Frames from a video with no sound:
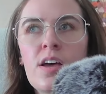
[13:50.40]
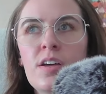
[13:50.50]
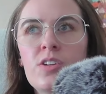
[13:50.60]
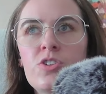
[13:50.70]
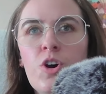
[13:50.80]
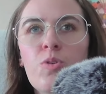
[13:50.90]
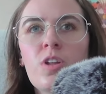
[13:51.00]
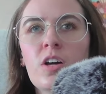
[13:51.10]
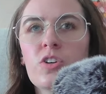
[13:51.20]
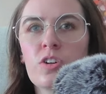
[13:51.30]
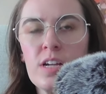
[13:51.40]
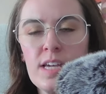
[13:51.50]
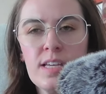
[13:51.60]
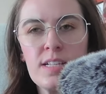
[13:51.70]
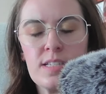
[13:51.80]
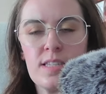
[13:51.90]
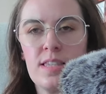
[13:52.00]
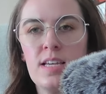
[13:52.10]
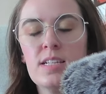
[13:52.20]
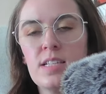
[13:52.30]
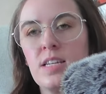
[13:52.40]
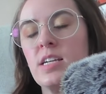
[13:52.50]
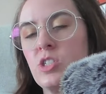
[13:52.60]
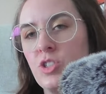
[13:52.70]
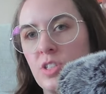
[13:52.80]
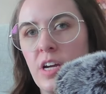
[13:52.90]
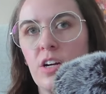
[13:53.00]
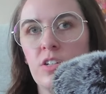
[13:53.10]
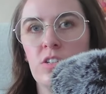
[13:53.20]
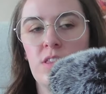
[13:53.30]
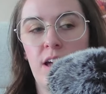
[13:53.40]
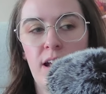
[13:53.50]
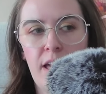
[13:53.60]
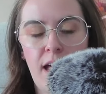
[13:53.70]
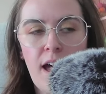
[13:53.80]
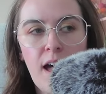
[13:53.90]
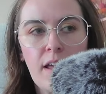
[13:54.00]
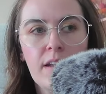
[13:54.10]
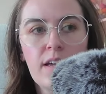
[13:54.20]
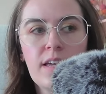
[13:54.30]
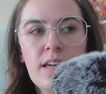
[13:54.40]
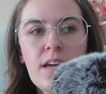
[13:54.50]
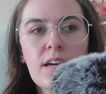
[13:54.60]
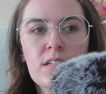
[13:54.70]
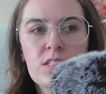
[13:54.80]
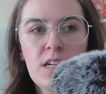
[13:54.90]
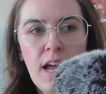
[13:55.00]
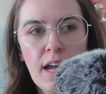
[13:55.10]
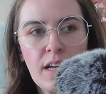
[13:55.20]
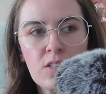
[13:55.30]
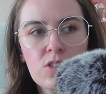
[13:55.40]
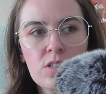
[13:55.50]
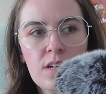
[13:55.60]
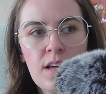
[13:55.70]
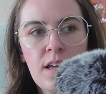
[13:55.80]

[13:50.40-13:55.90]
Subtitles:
no longer is this initial character that I had. He had changed,